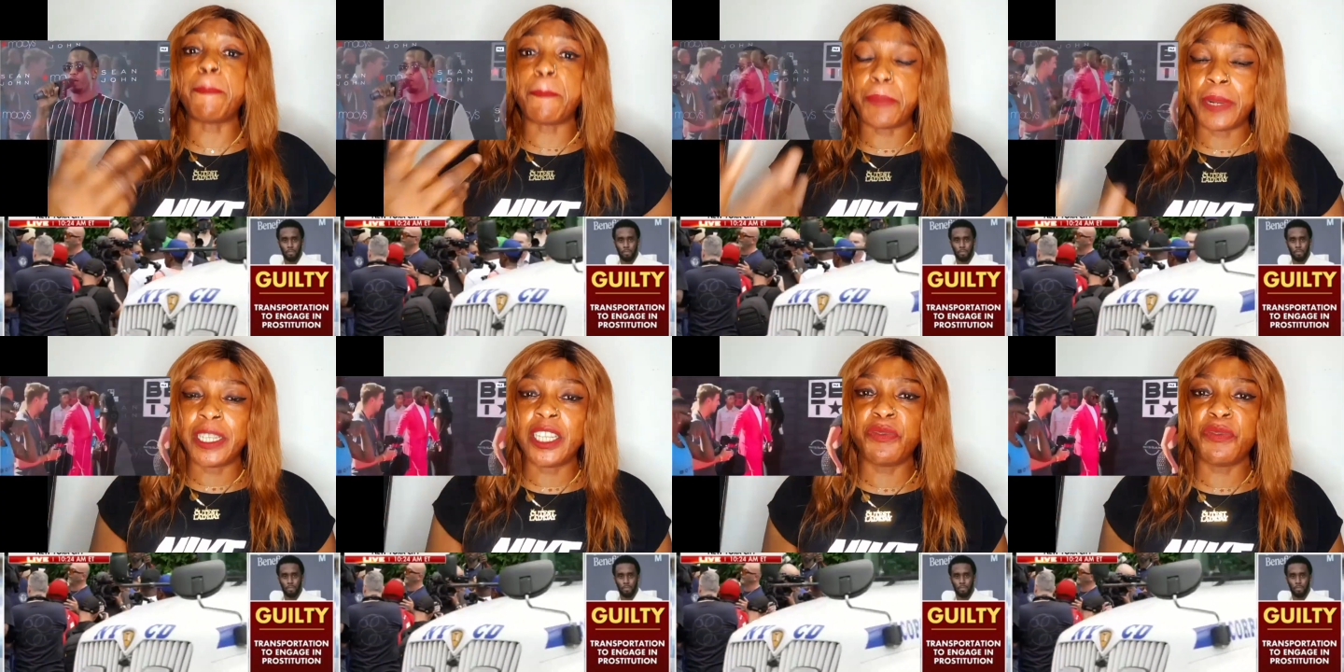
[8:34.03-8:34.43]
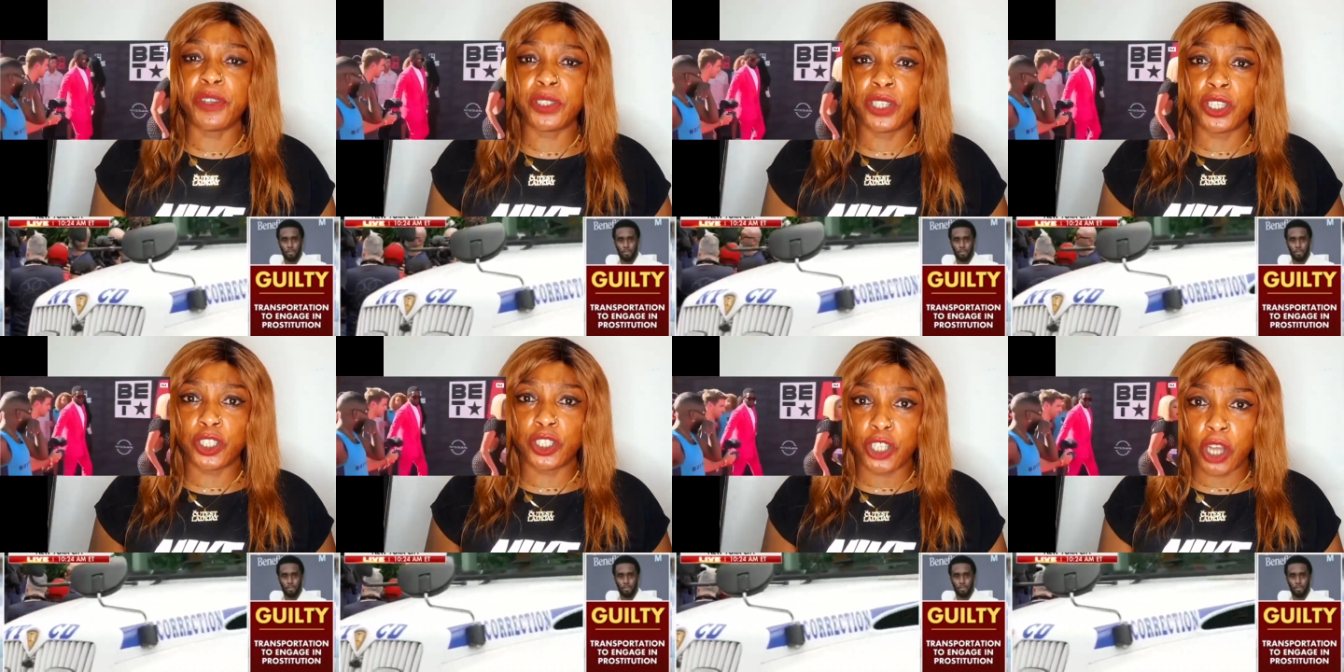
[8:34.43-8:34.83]
pleading for the
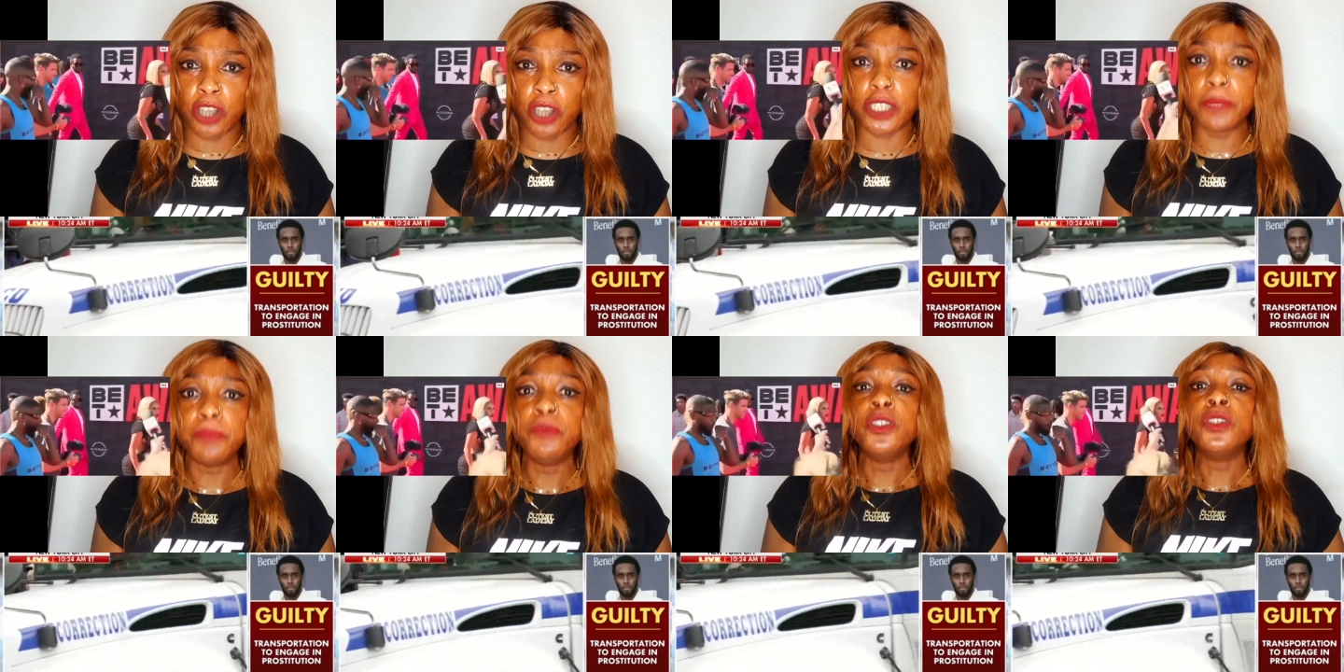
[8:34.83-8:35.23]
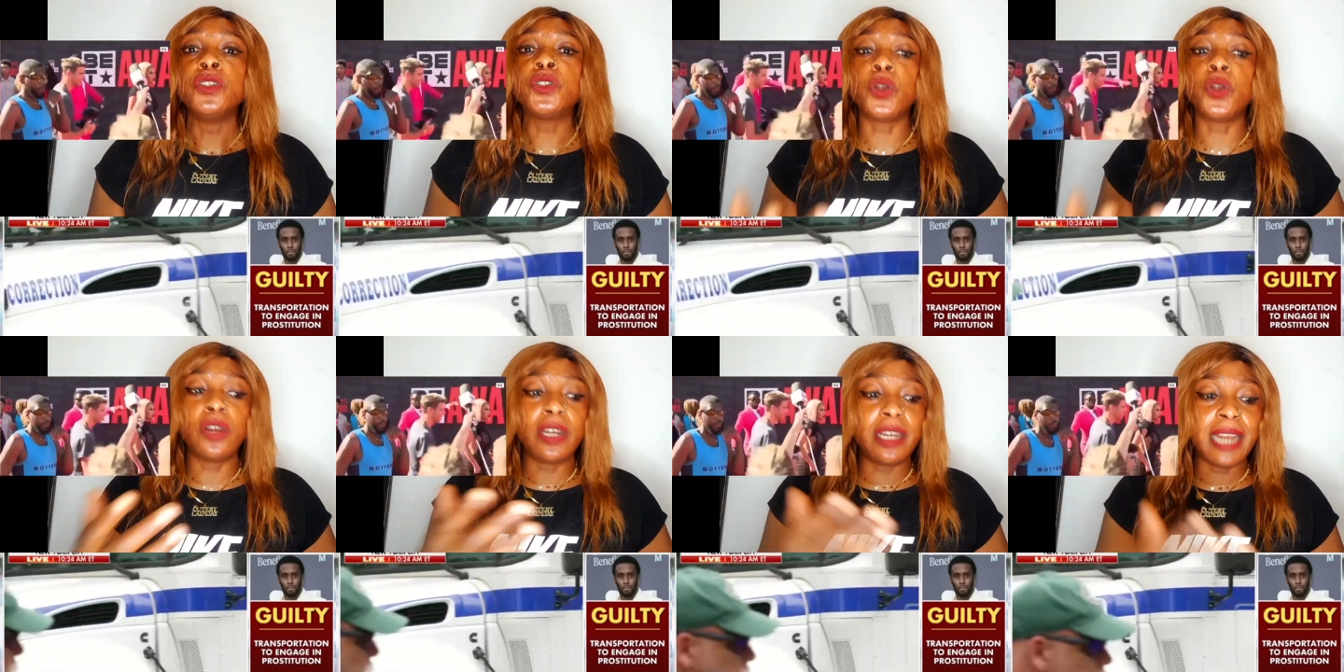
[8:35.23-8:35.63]
judge to
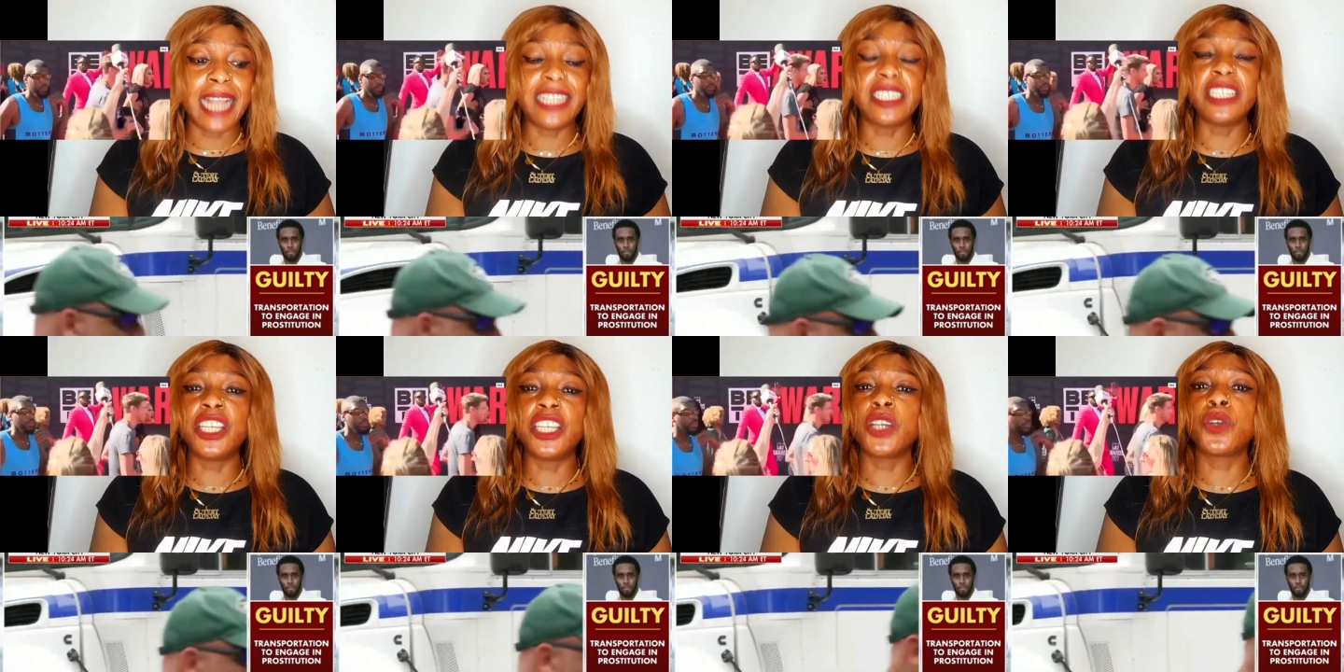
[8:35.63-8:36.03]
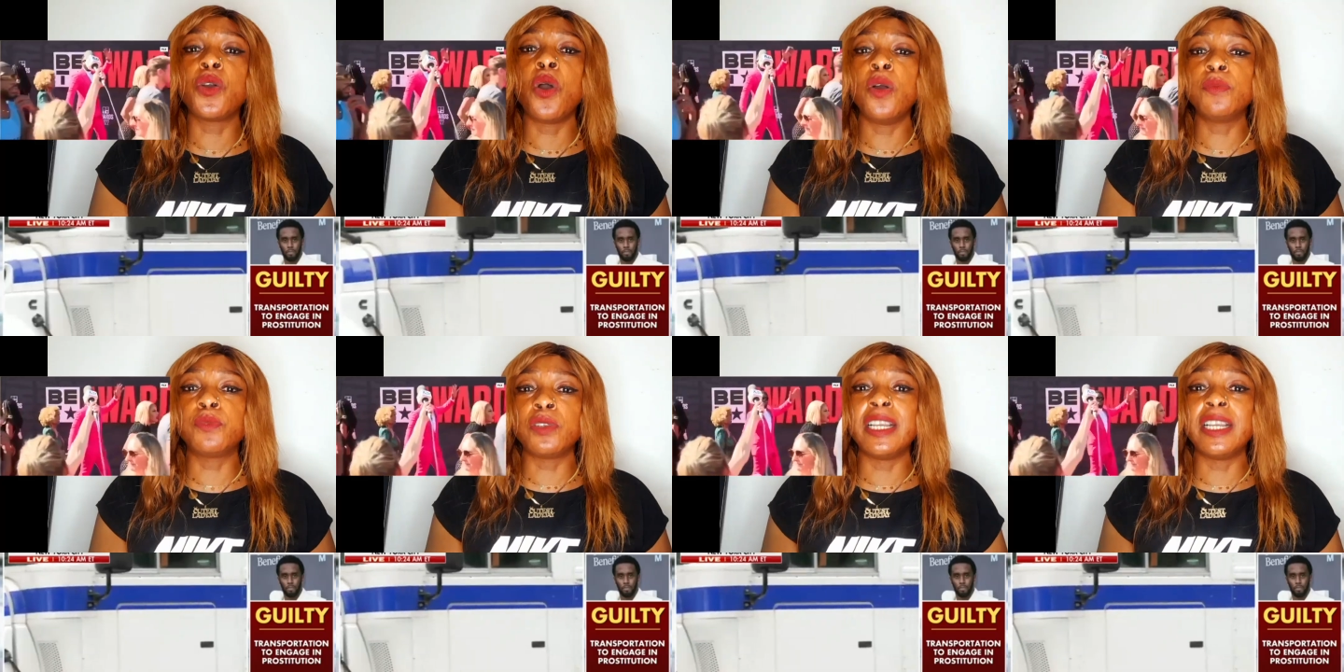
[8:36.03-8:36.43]
let Diddy go home
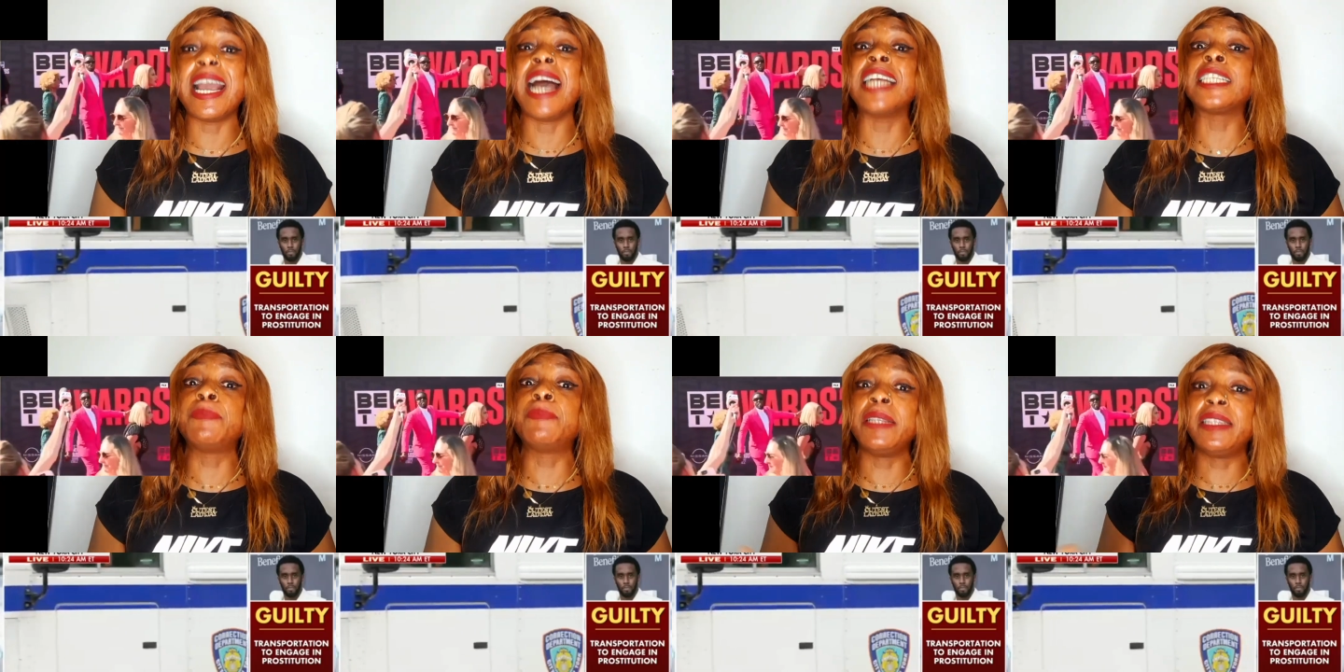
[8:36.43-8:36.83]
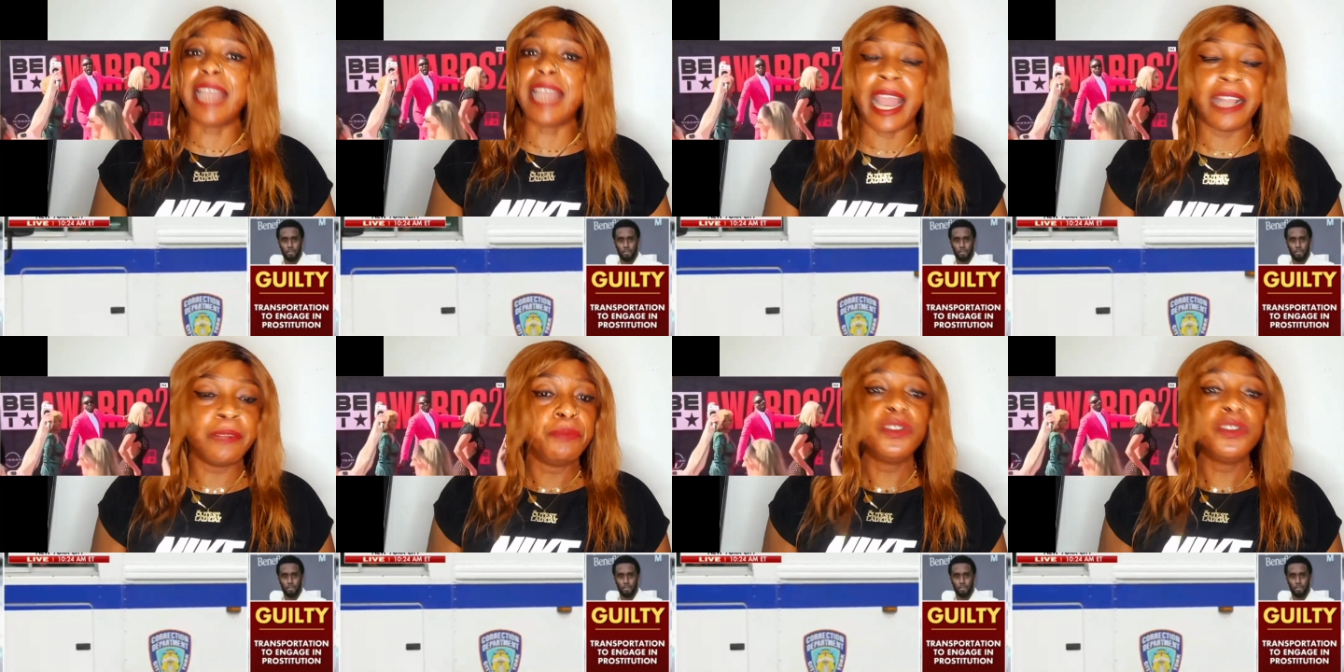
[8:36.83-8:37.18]
today. He has been there.